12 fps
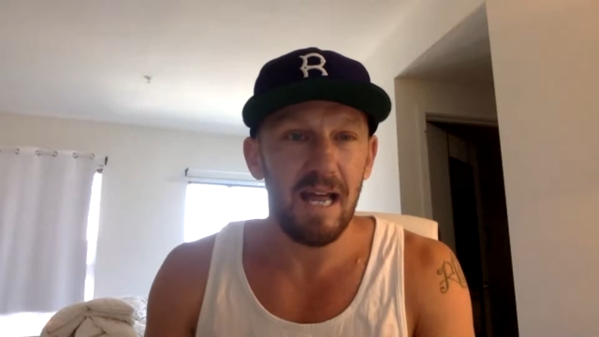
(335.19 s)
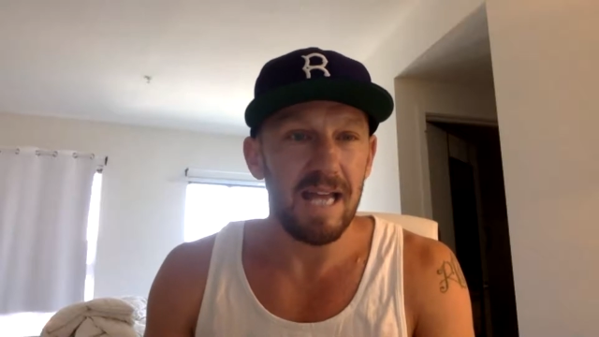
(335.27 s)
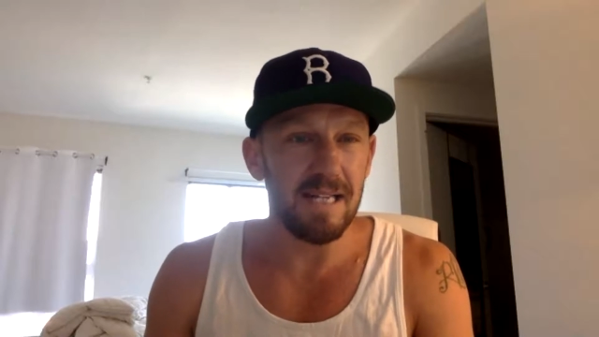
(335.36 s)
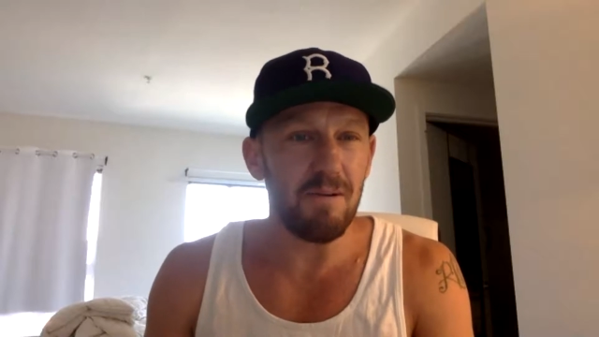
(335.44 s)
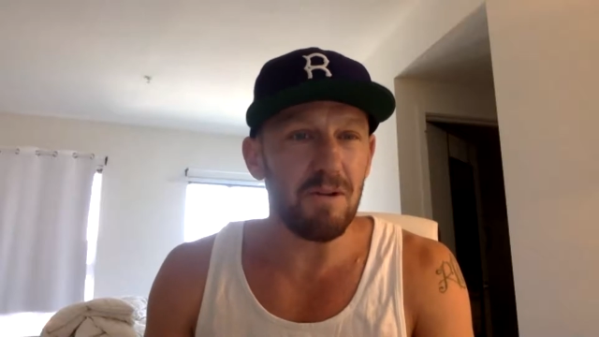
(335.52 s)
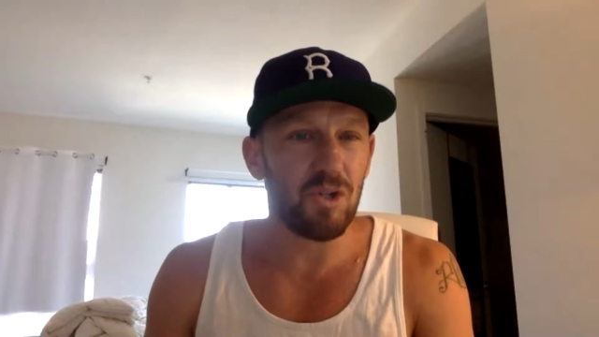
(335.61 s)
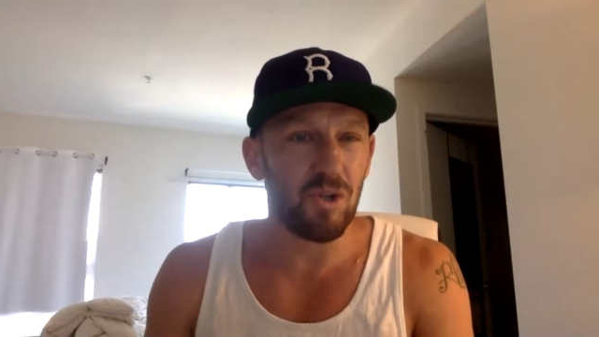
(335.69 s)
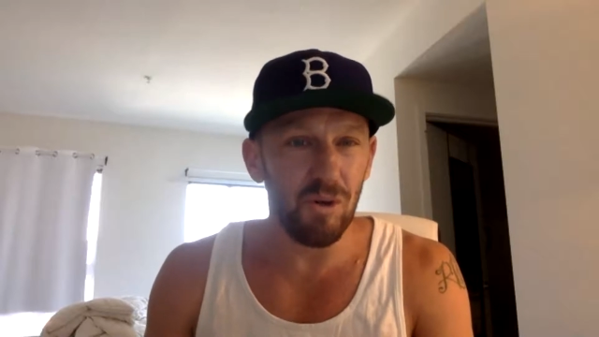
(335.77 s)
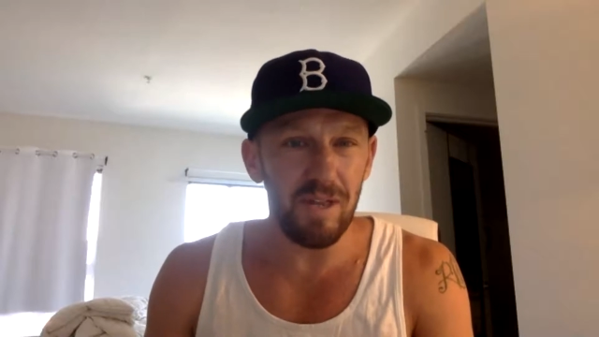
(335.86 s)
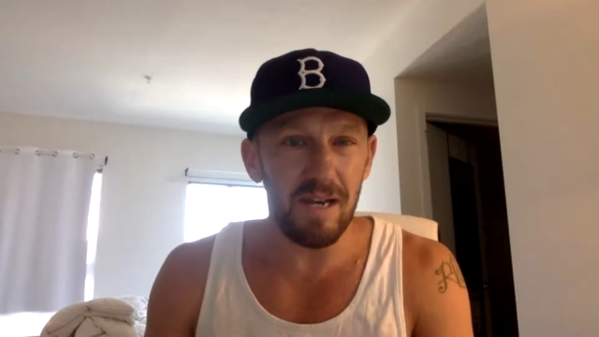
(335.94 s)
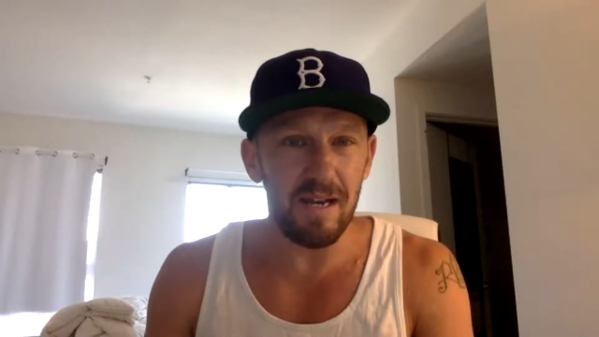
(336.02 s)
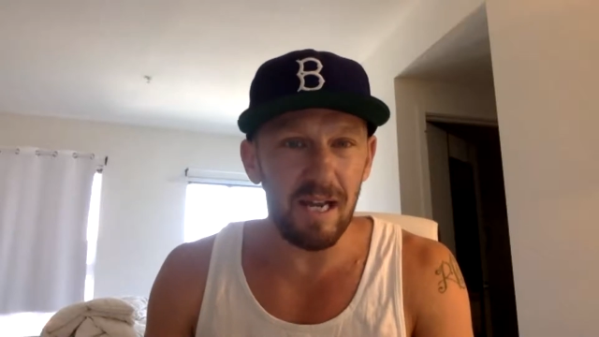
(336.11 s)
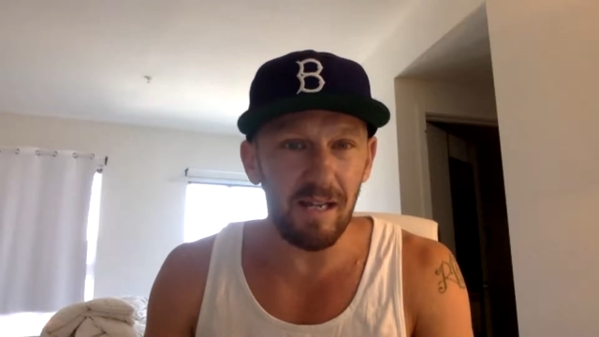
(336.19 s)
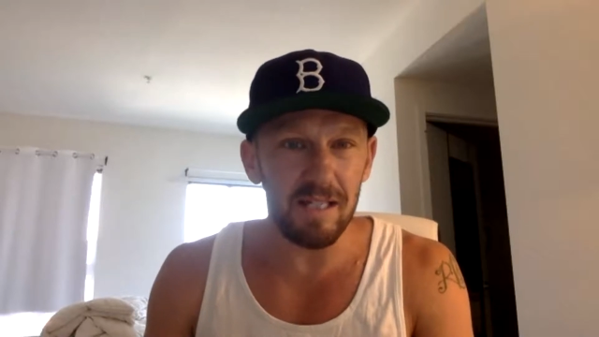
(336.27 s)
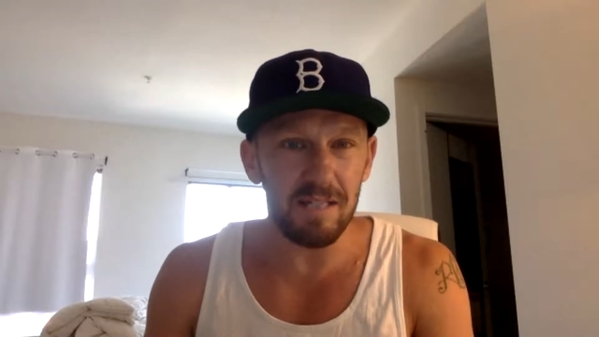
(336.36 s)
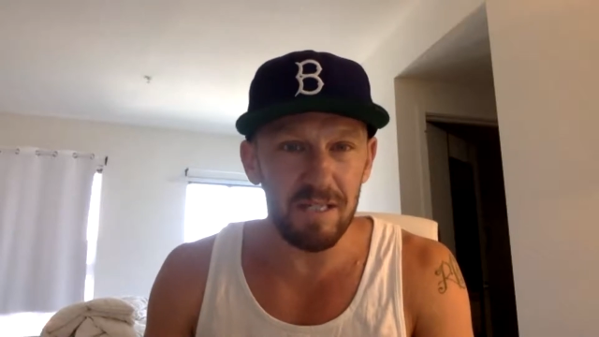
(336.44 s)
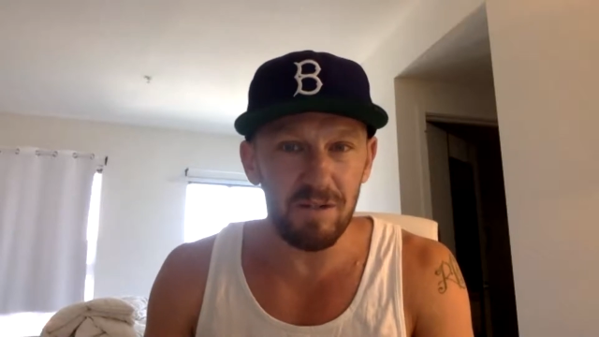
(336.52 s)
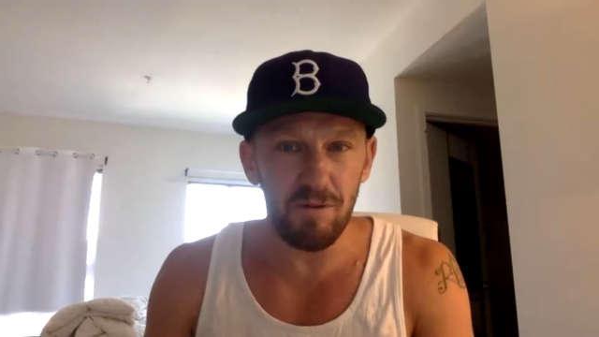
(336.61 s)
Is it true that
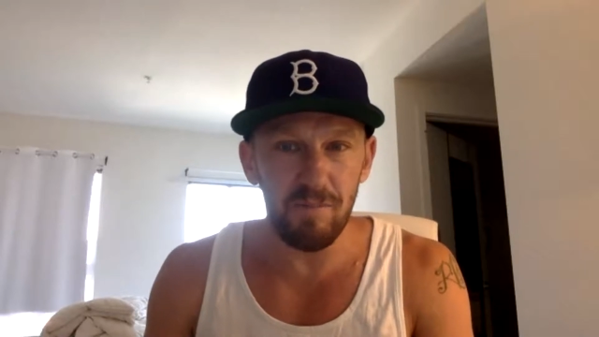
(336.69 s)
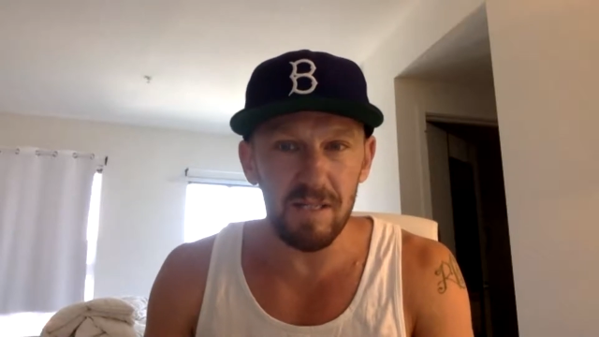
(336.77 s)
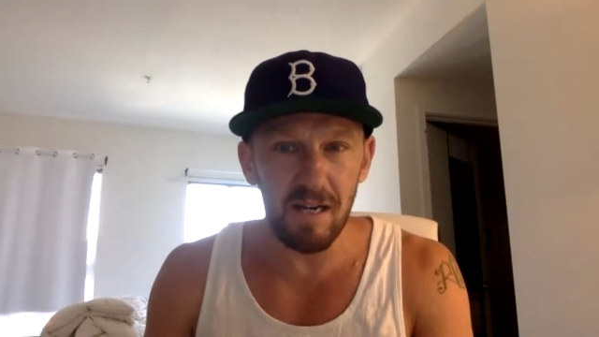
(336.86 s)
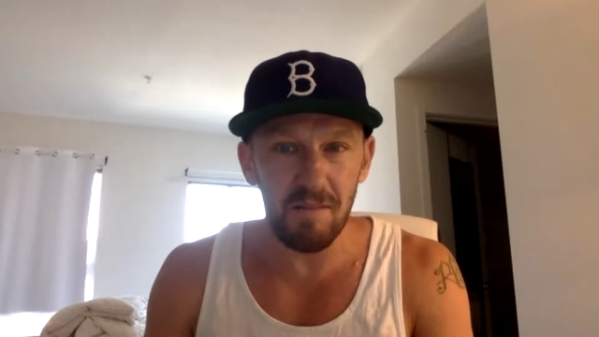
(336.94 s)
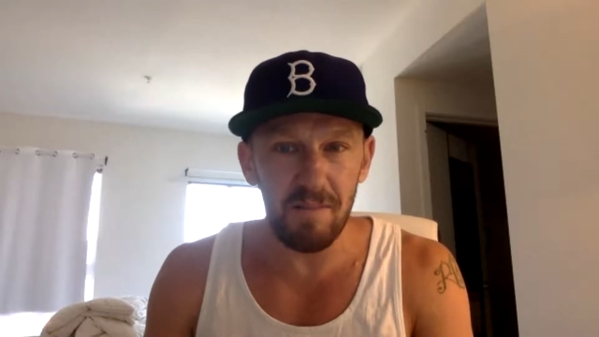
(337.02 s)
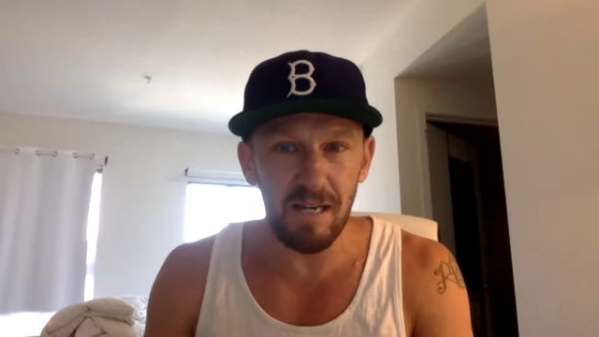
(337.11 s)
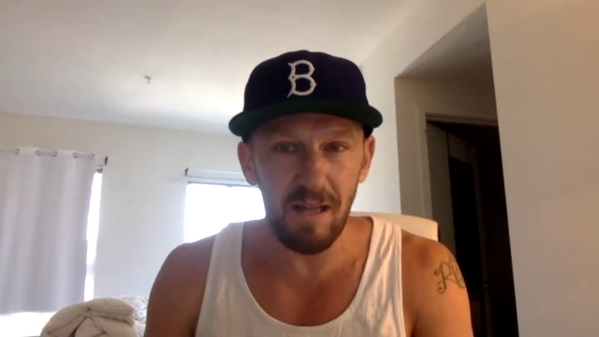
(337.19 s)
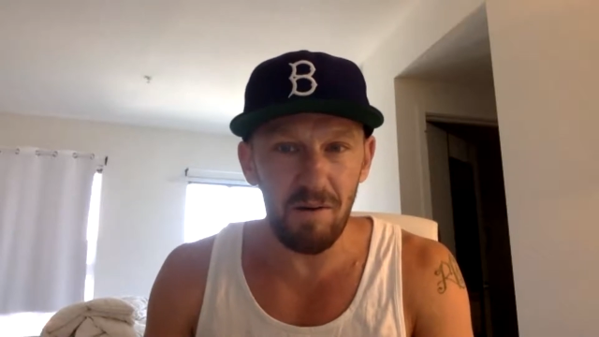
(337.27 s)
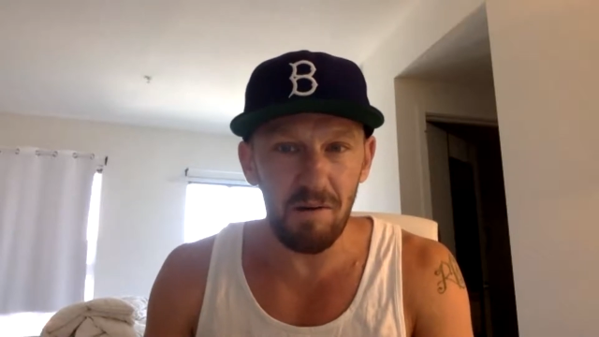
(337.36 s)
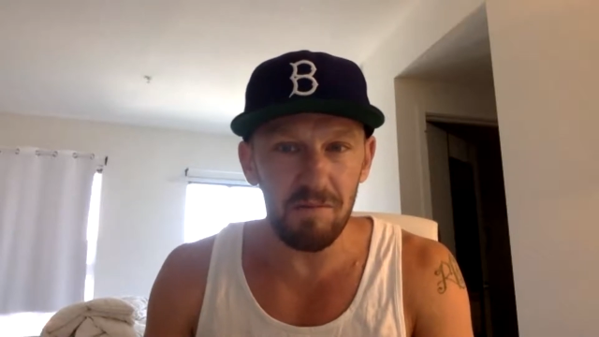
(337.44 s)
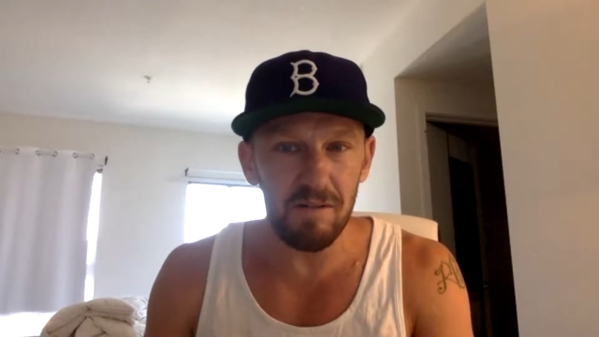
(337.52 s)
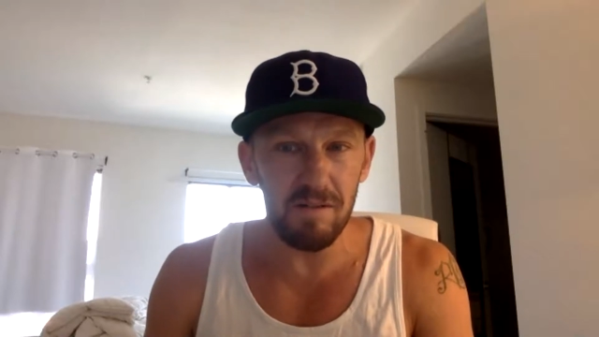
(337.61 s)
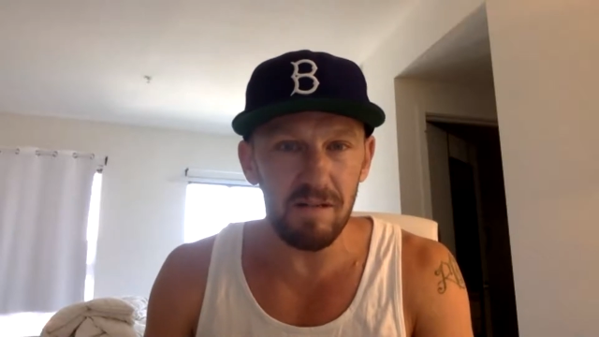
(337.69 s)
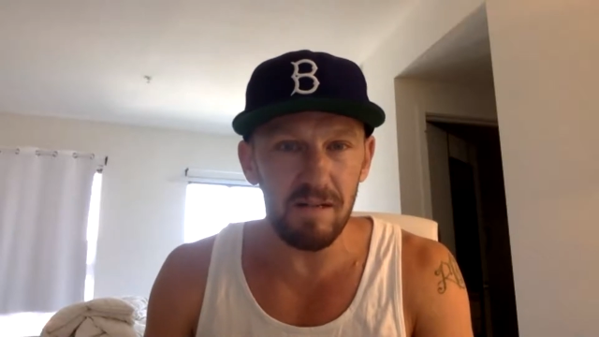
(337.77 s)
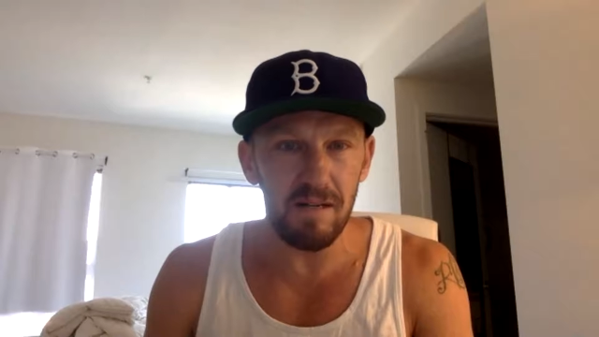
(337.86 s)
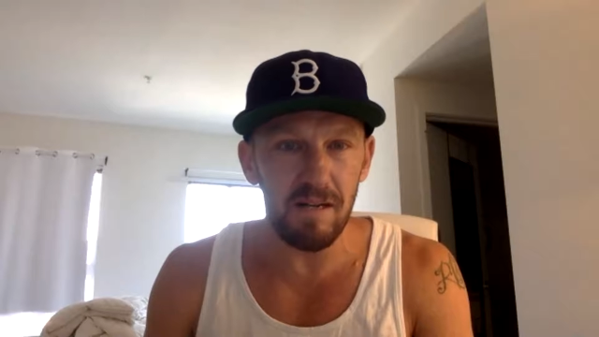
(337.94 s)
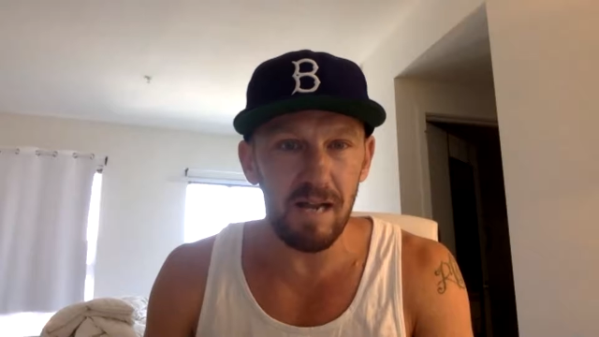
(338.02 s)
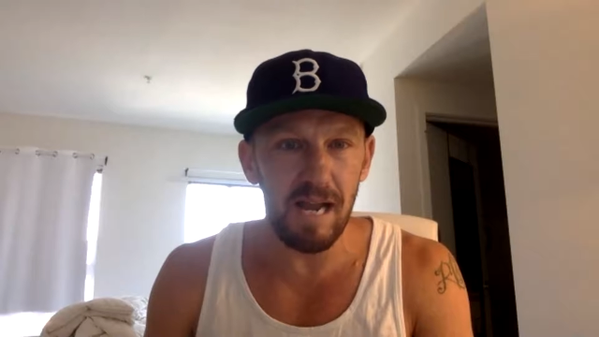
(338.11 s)
Nicolas Batum is going to be low owned?
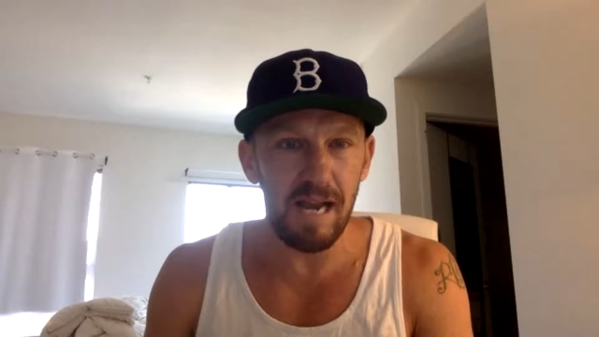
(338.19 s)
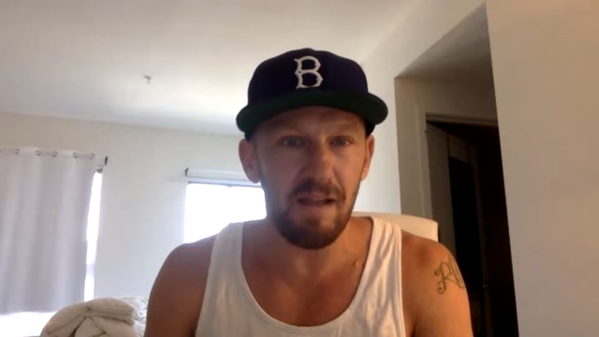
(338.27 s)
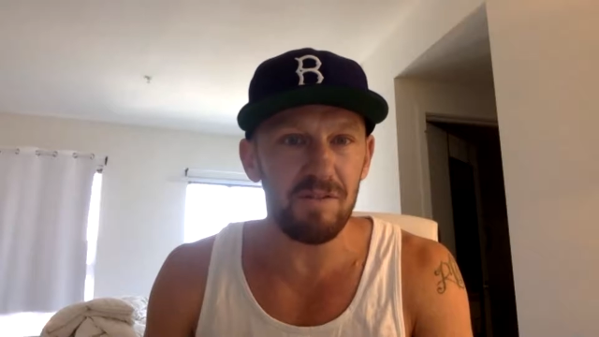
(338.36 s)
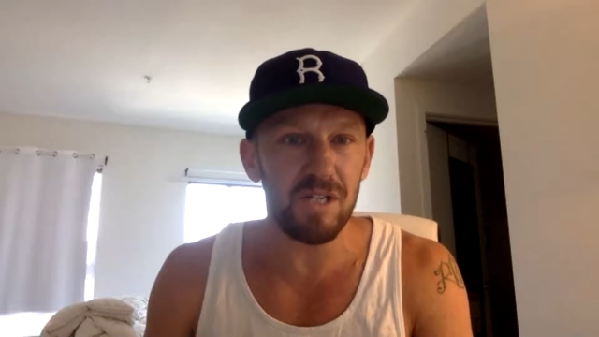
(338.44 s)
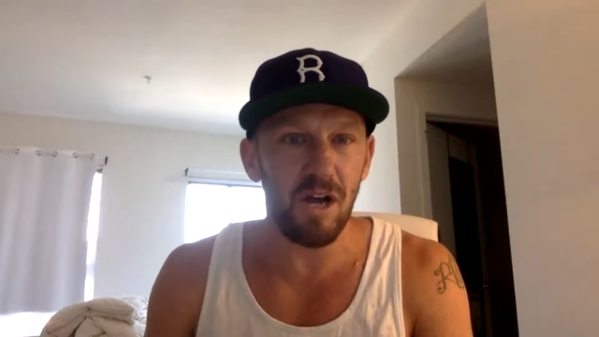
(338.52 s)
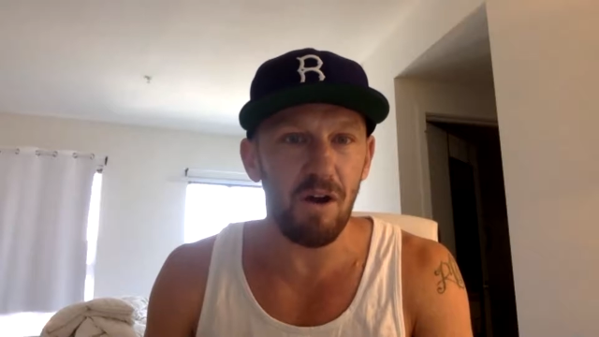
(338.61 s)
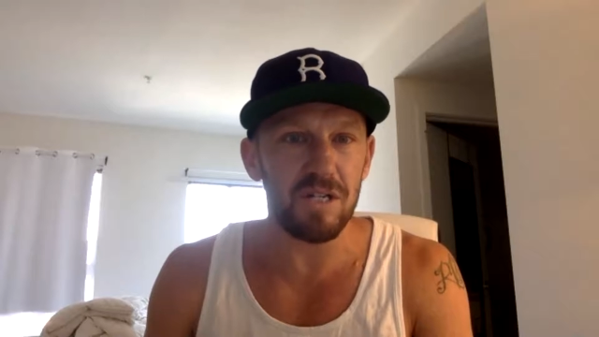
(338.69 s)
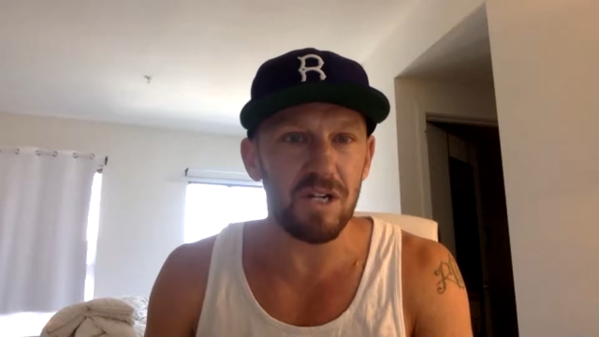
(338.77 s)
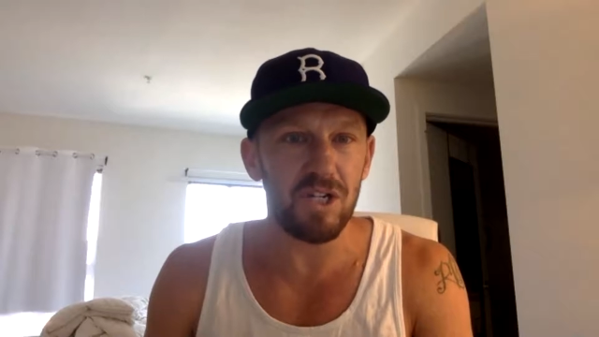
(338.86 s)
And if so, no,